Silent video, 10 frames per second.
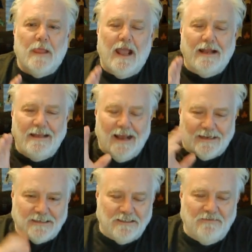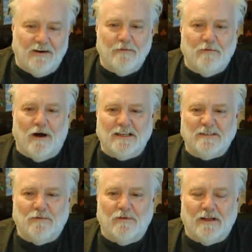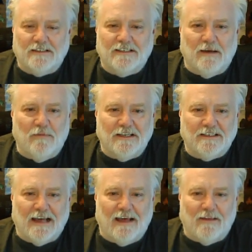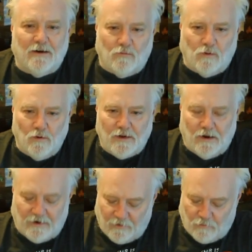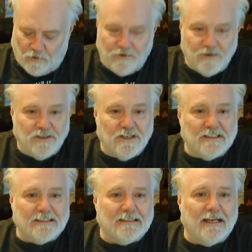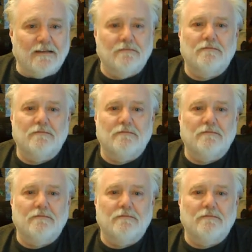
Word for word: And yes, it's very possible that somebody sat there and wrote down every word that Jesus said.